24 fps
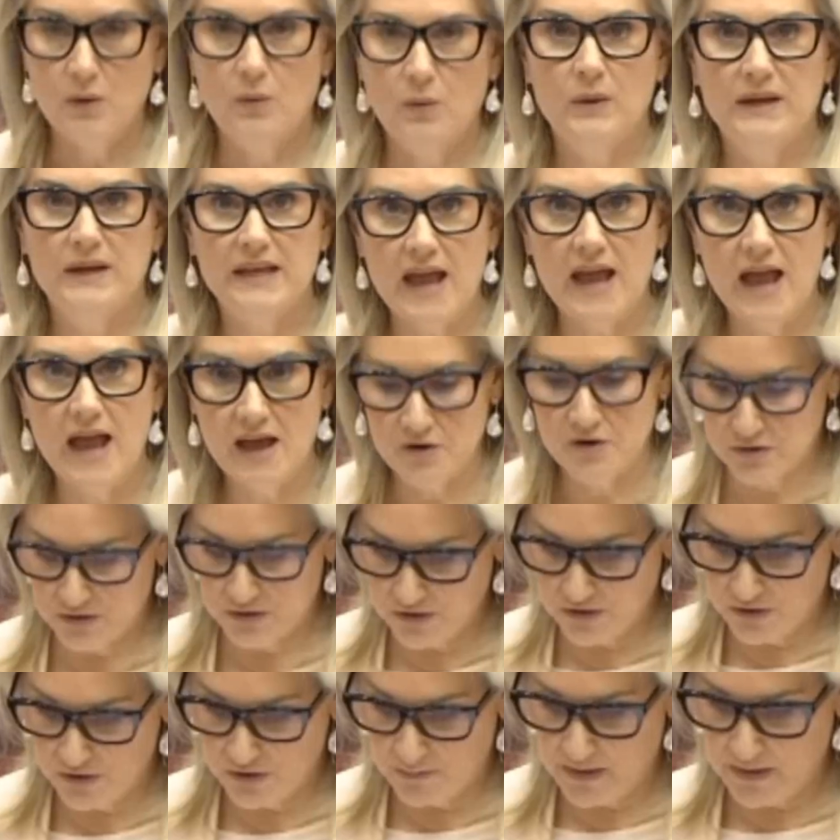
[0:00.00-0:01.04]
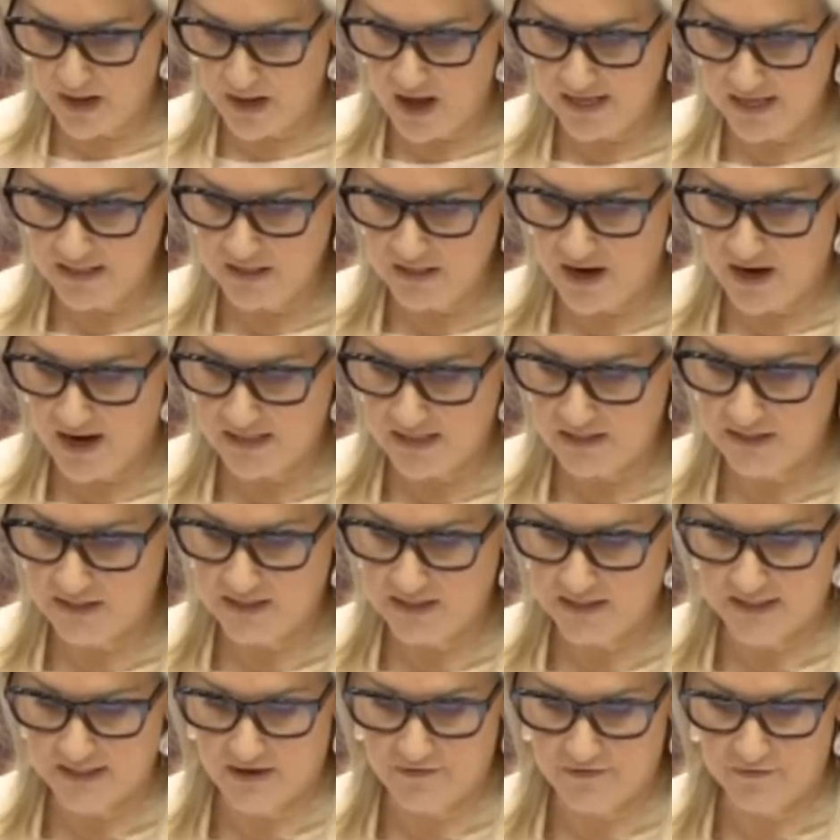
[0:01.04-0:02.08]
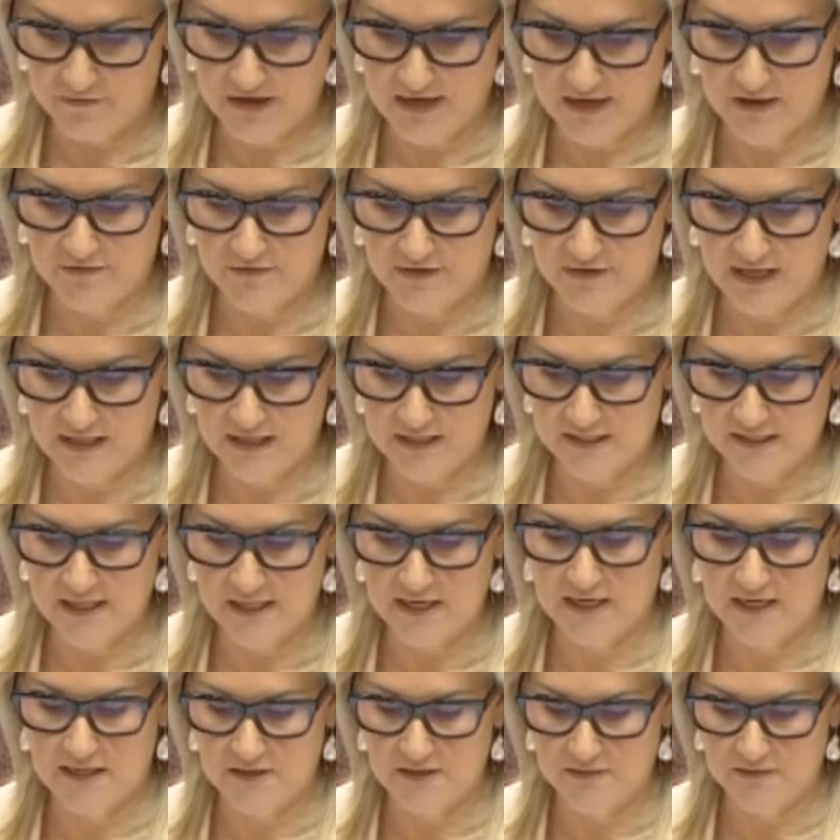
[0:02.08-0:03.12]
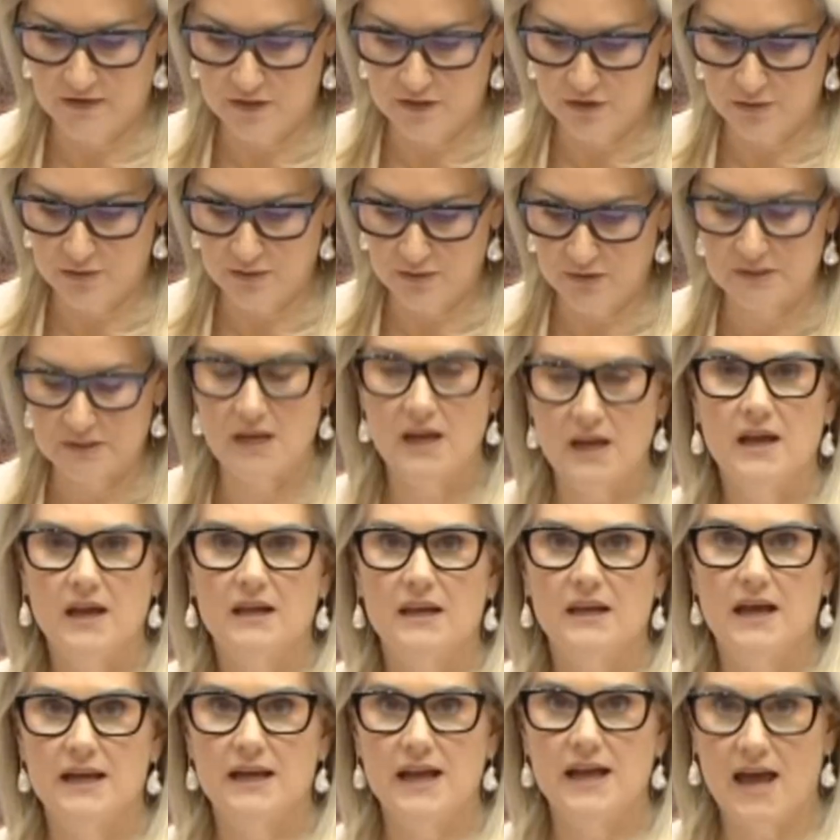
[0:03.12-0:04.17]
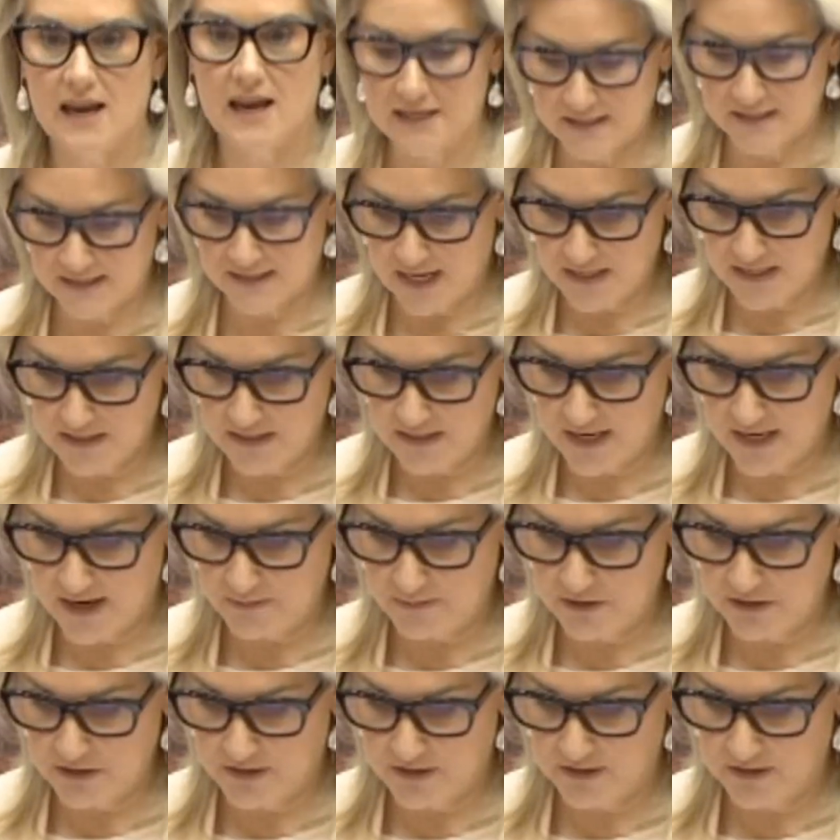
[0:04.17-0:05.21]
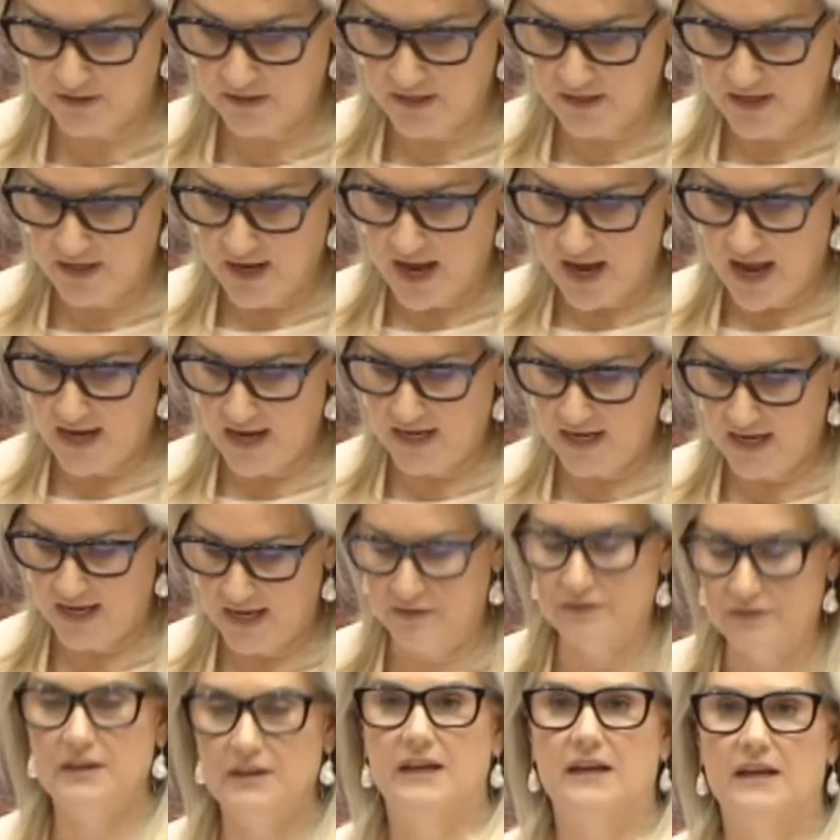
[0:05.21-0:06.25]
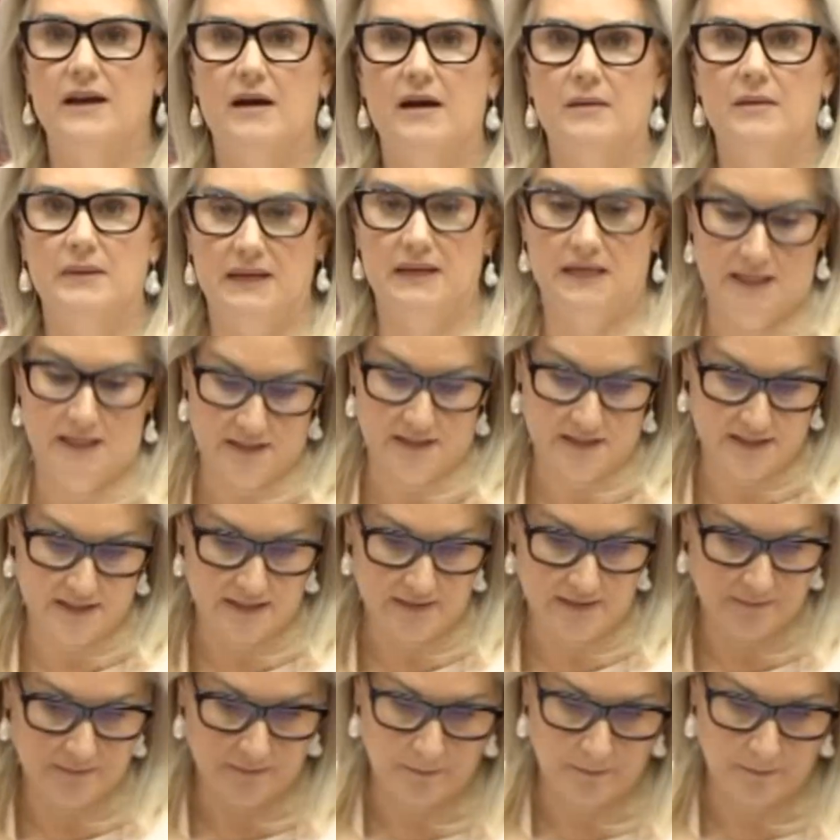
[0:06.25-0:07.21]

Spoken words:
We cannot turn a blind eye to the suffering of innocent individuals like Alexandra Lapshina and ethnic Armenians.